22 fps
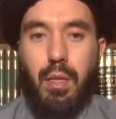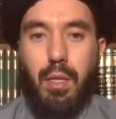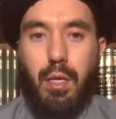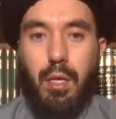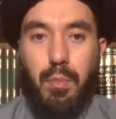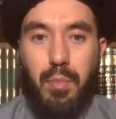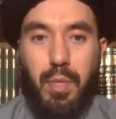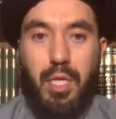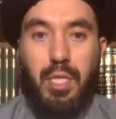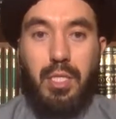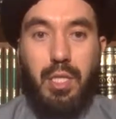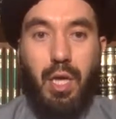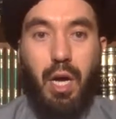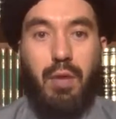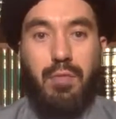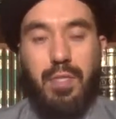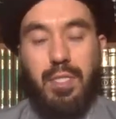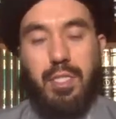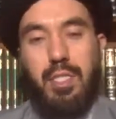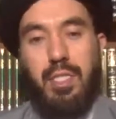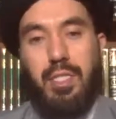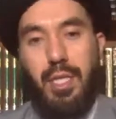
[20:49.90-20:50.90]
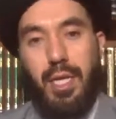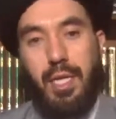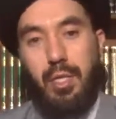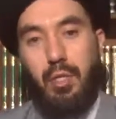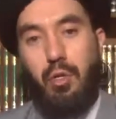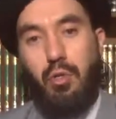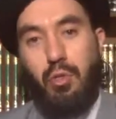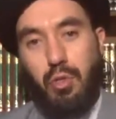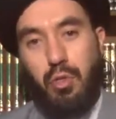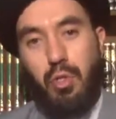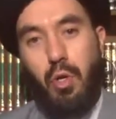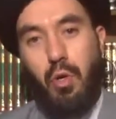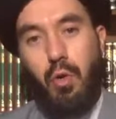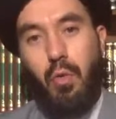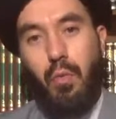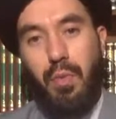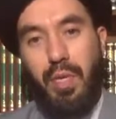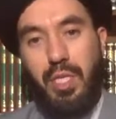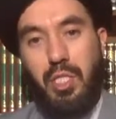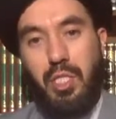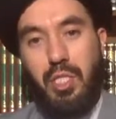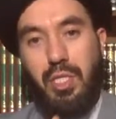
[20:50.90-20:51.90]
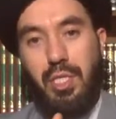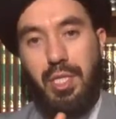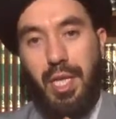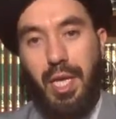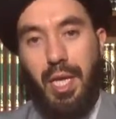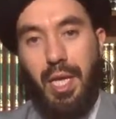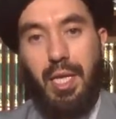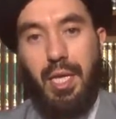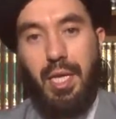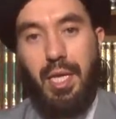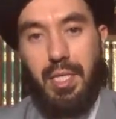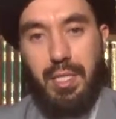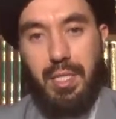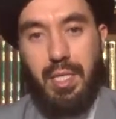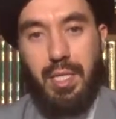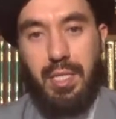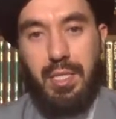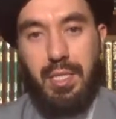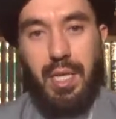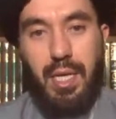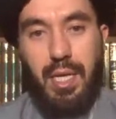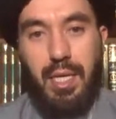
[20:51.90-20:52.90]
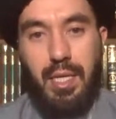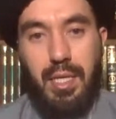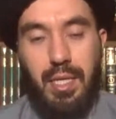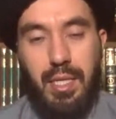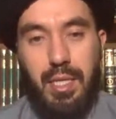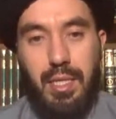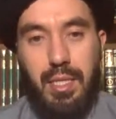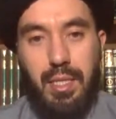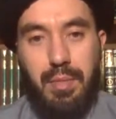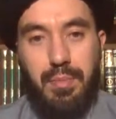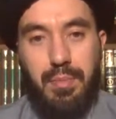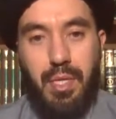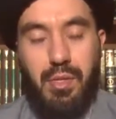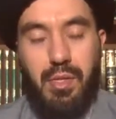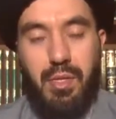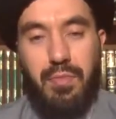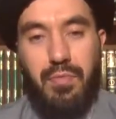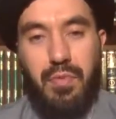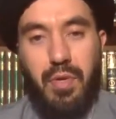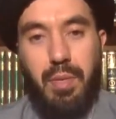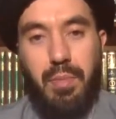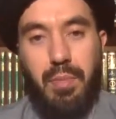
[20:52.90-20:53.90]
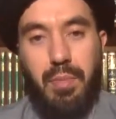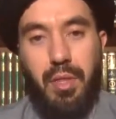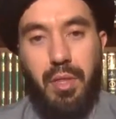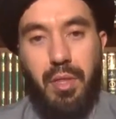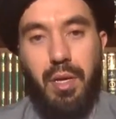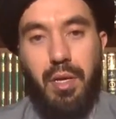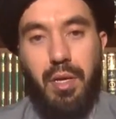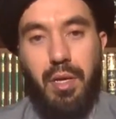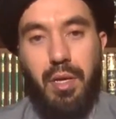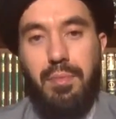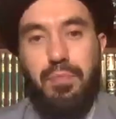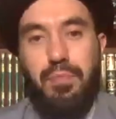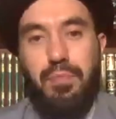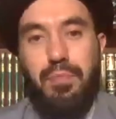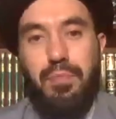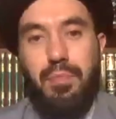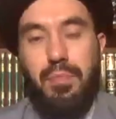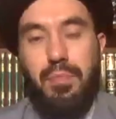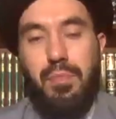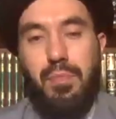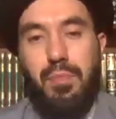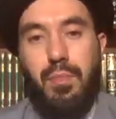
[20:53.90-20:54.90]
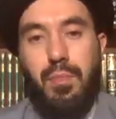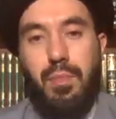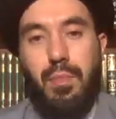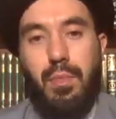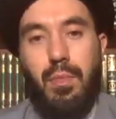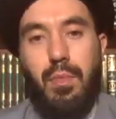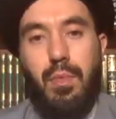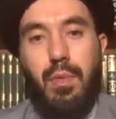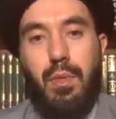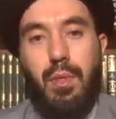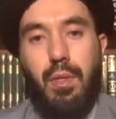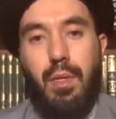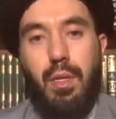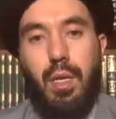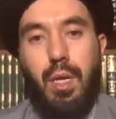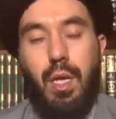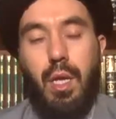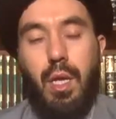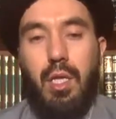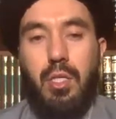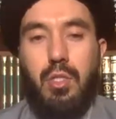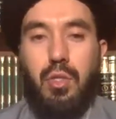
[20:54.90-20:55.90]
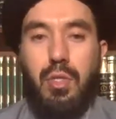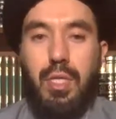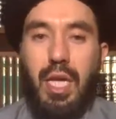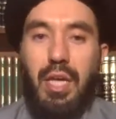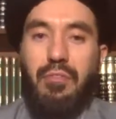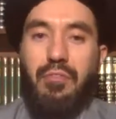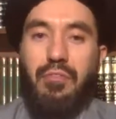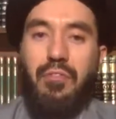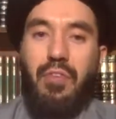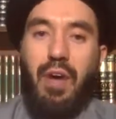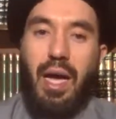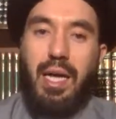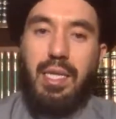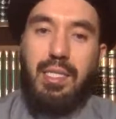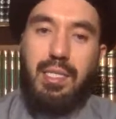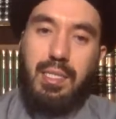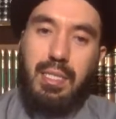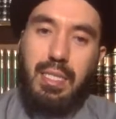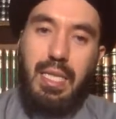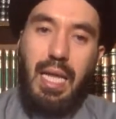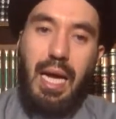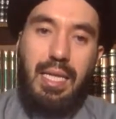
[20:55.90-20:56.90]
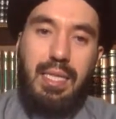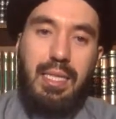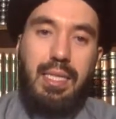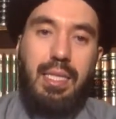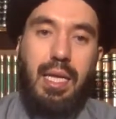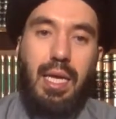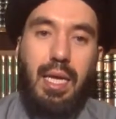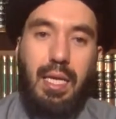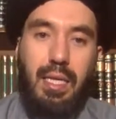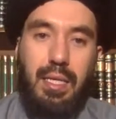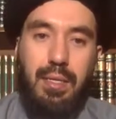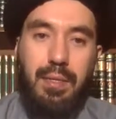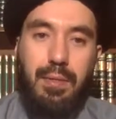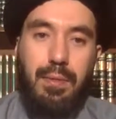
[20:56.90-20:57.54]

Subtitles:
because obviously they don't know which day is exactly the month of Ramadan. So they fast that day.